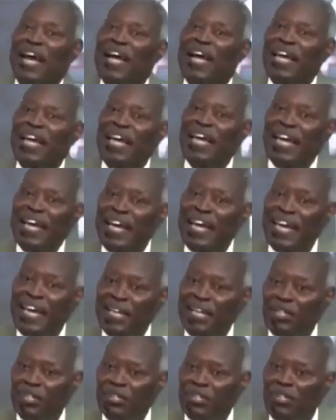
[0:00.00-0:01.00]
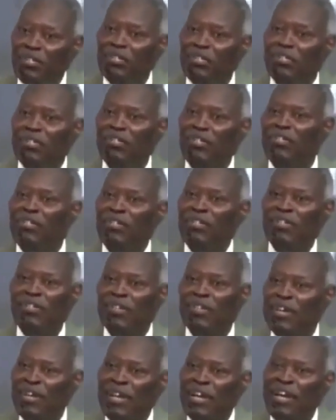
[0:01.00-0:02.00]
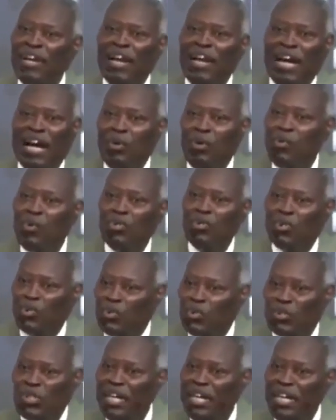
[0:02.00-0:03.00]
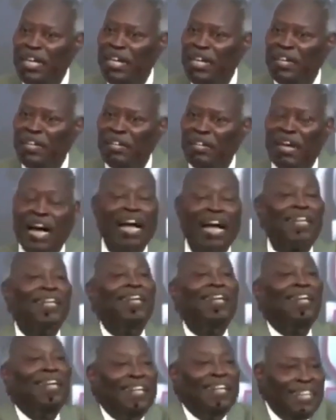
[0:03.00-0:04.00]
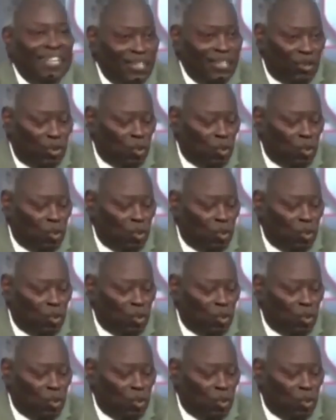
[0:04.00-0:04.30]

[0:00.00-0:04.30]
head, I would say, at least